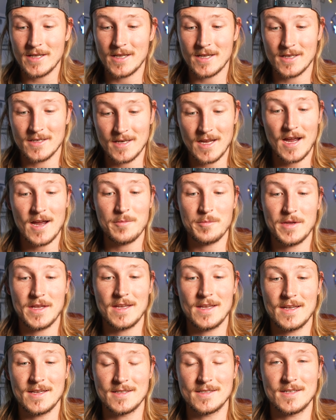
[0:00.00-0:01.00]
could not be
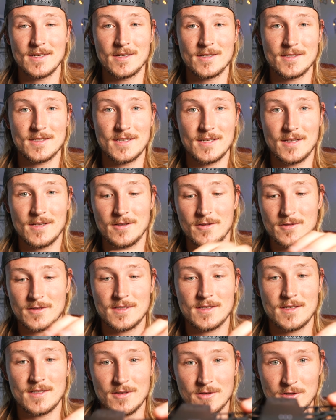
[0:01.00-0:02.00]
easier to
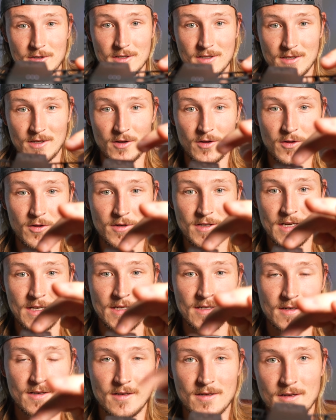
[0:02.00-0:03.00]
use. You just hold
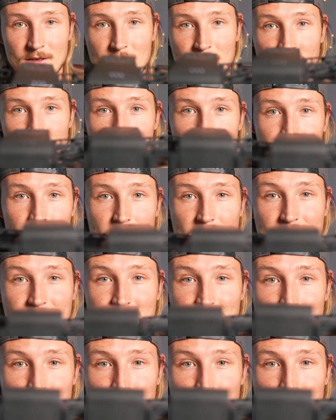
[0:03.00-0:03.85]
it, press the